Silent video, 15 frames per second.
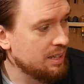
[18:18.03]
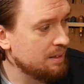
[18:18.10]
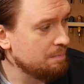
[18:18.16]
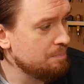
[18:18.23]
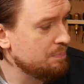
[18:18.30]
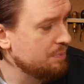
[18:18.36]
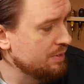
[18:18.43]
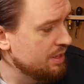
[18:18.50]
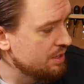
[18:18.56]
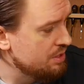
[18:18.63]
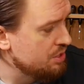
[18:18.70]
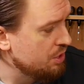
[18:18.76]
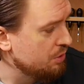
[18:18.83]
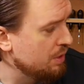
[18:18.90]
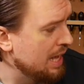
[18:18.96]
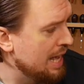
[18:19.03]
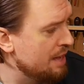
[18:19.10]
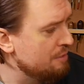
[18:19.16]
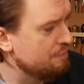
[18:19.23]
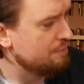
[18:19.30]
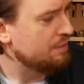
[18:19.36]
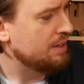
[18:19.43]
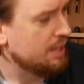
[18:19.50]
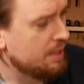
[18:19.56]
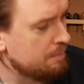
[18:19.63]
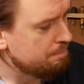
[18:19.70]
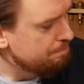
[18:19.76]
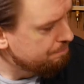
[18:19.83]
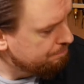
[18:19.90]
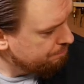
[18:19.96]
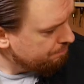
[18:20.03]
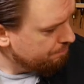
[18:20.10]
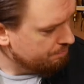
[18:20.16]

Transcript: that that do have um,